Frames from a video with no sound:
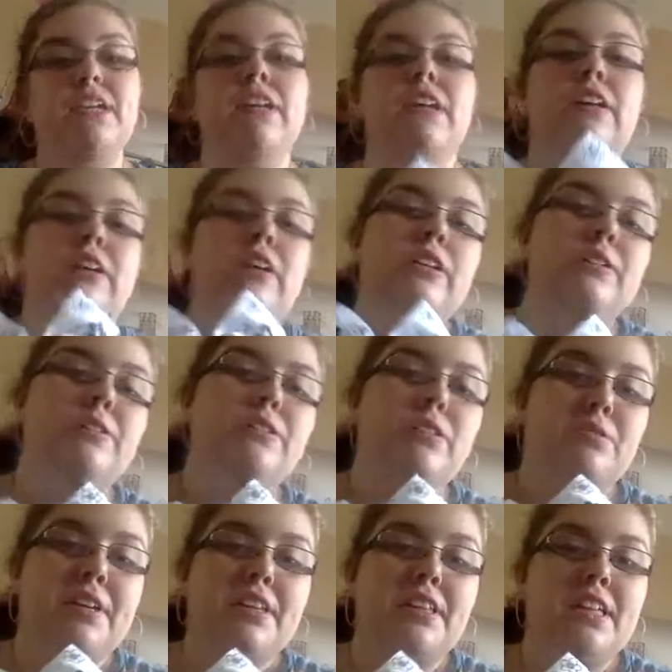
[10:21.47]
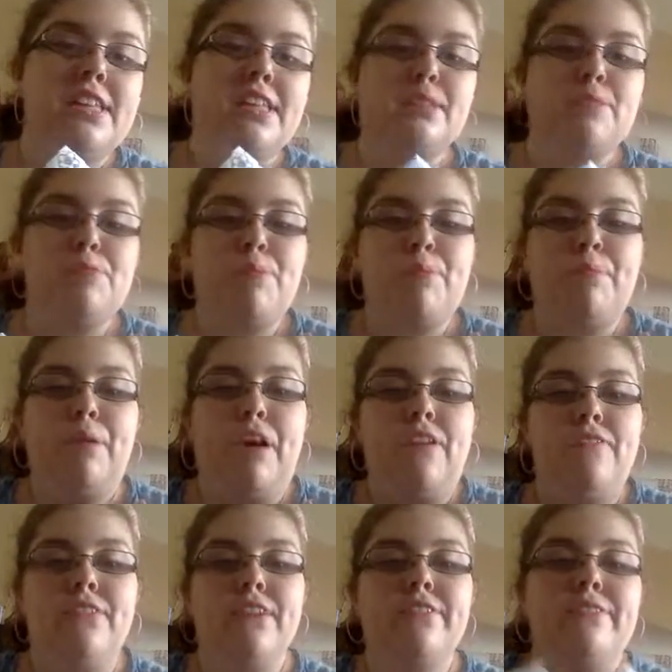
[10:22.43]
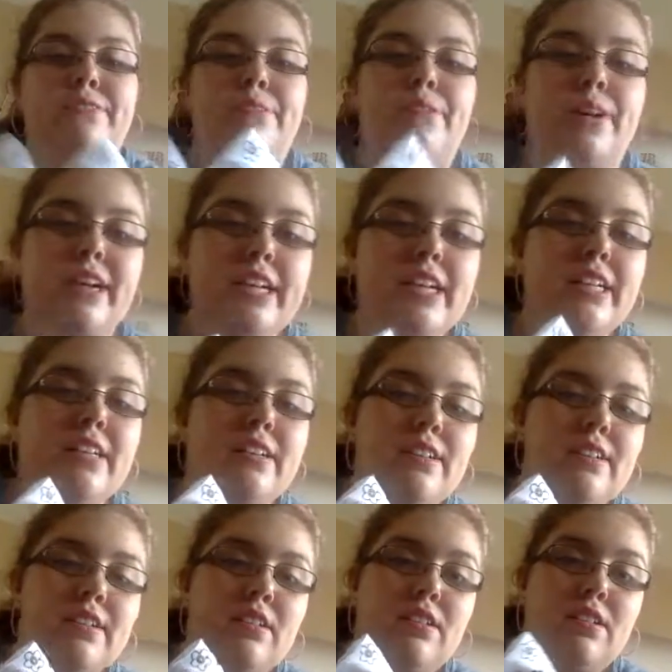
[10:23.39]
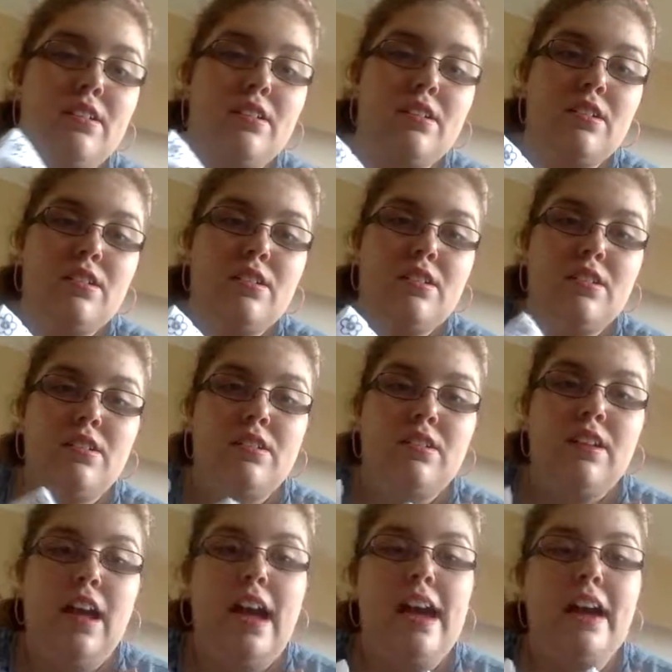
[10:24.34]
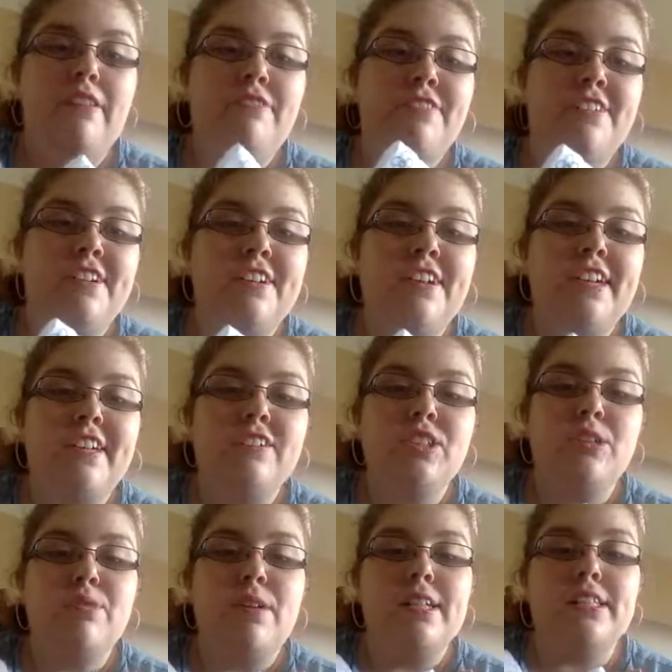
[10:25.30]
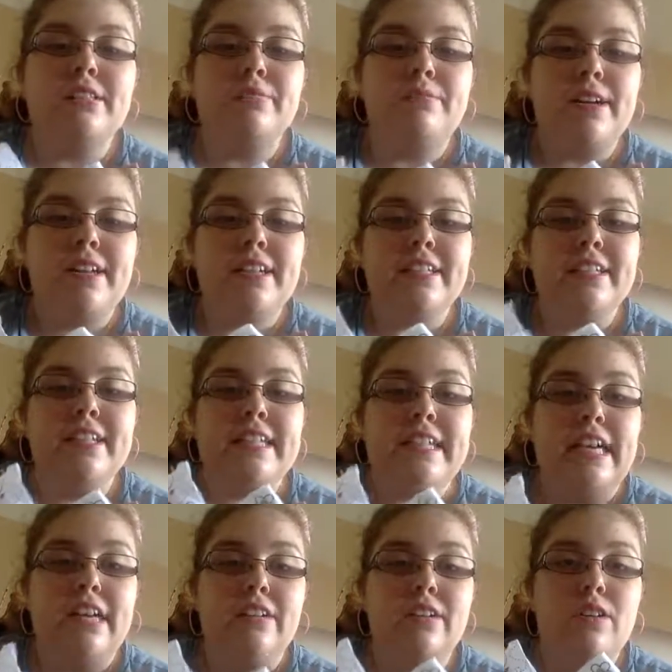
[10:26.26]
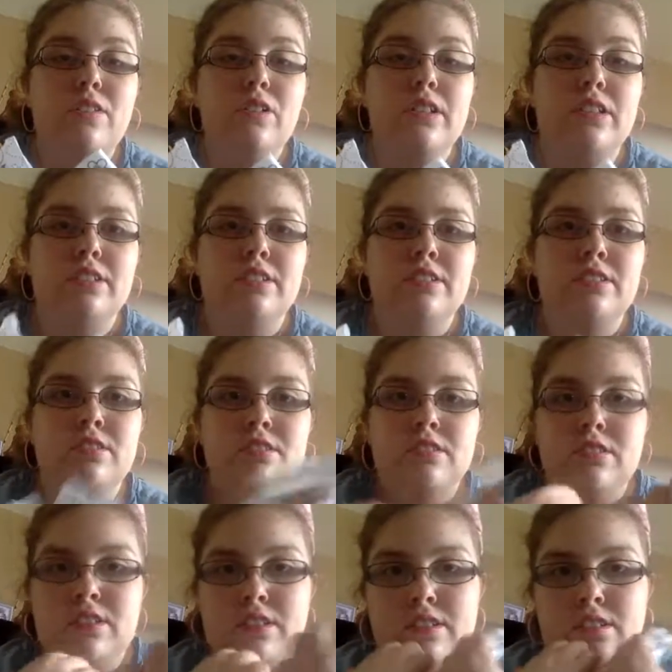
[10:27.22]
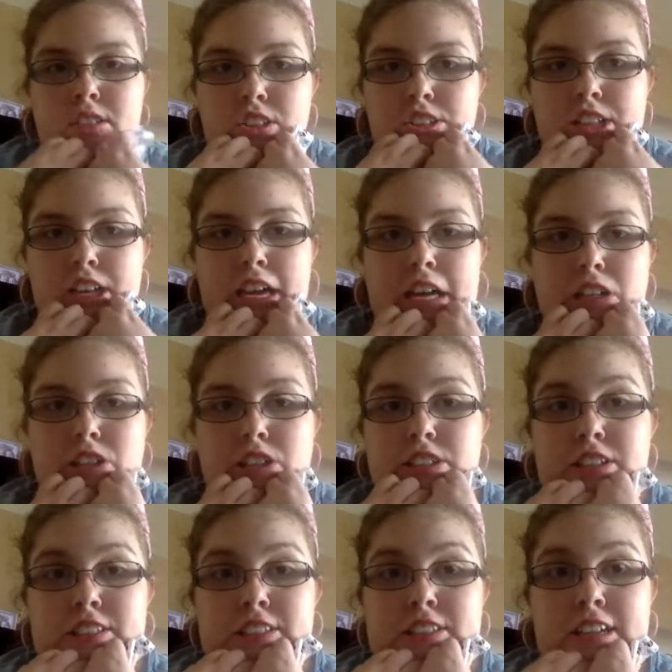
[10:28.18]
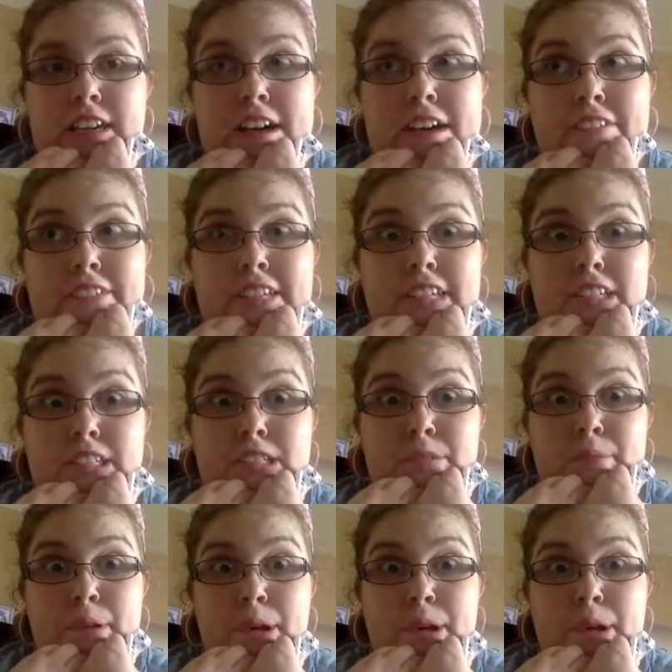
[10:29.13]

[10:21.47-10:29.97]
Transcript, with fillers: So I thought this would be perfect for it. And for like if she wants to wear anything yellow, because she actually doesn't have a yellow bow.